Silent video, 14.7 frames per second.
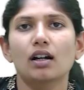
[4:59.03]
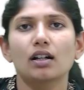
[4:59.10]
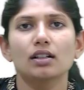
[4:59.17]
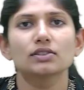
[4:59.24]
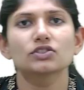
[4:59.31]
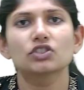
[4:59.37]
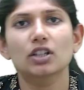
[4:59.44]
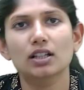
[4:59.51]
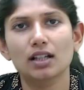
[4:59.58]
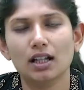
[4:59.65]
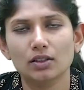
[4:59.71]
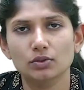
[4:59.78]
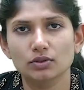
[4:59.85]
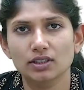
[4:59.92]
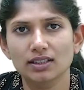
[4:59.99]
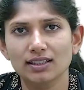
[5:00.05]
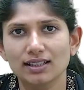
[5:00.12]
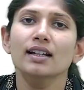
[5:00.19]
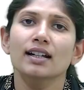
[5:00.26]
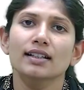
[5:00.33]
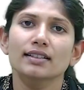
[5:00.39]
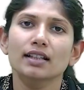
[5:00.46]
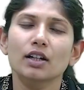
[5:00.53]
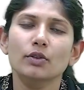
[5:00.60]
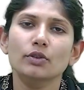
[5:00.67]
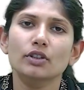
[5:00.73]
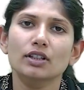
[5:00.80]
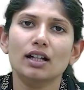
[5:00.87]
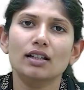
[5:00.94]
Jalaluddin Khilji. Now,
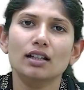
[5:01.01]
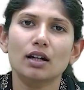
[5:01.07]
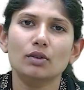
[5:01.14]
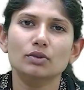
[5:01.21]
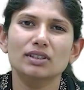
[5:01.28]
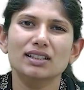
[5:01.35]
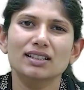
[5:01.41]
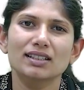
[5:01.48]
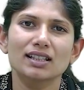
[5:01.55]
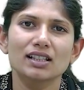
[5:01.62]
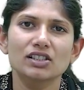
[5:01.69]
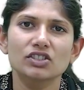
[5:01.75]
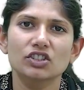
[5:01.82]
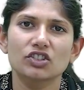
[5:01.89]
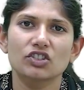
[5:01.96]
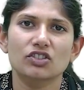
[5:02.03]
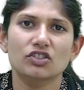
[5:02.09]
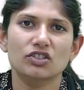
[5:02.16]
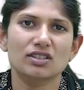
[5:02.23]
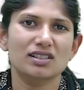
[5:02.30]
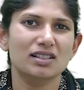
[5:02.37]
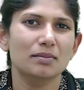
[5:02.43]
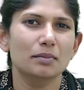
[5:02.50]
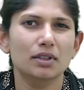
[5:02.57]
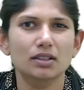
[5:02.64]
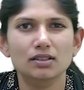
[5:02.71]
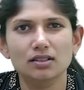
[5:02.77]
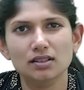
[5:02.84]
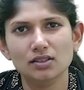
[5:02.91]
your Alauddin Khilji treacherously
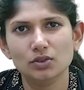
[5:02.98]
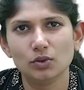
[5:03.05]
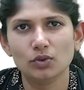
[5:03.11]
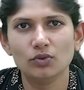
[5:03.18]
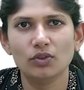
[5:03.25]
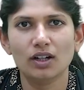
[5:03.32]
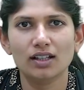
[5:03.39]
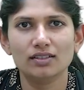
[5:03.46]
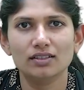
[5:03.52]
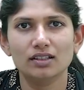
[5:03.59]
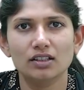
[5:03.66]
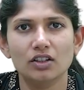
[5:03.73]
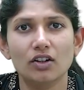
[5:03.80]
murdered his own father-in-law